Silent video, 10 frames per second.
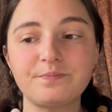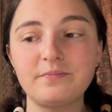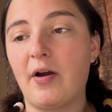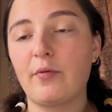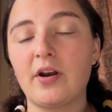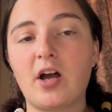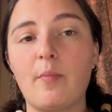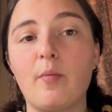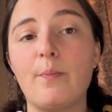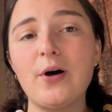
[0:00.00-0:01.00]
I read a
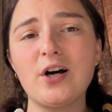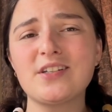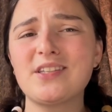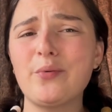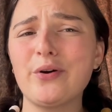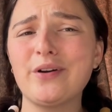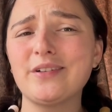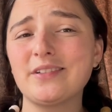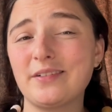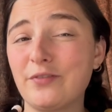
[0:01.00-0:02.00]
couple books. They
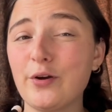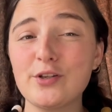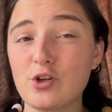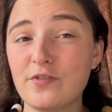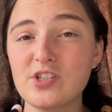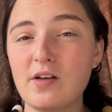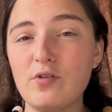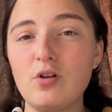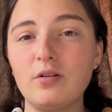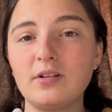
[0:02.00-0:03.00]
were very surface
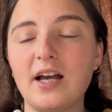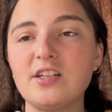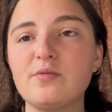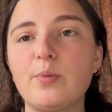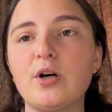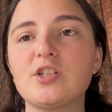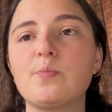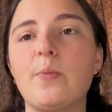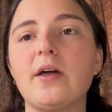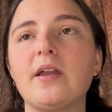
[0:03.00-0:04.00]
level kinds of books,
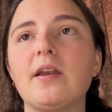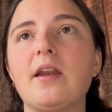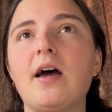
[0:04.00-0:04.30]
but